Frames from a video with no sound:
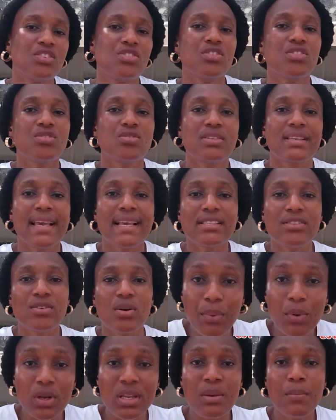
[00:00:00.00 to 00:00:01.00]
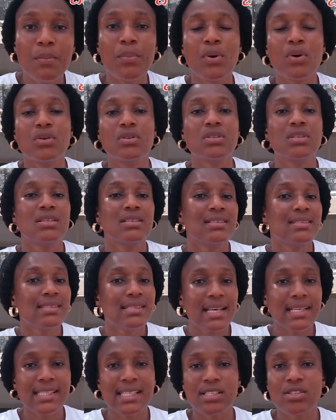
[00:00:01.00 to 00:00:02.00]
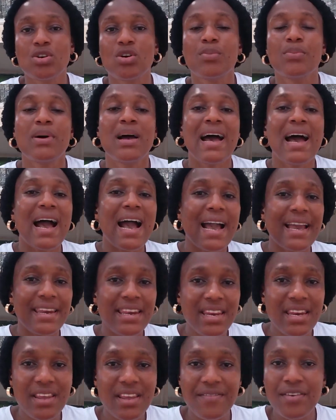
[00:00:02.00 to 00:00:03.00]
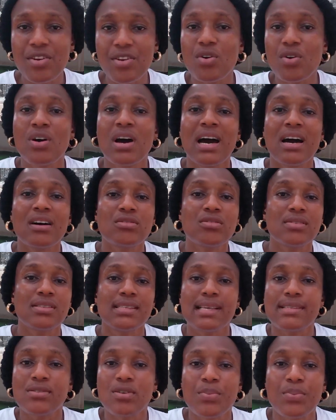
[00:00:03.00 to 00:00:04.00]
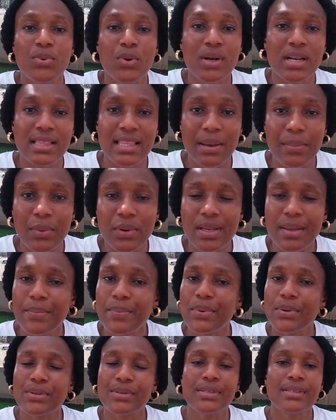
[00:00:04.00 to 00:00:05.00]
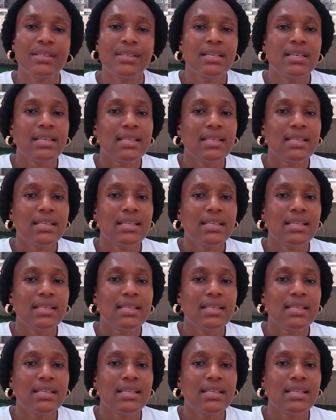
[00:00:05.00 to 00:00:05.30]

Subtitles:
Just to get tarpaulin pond, set it up. I did a video on how to set up your tarpaulin pond.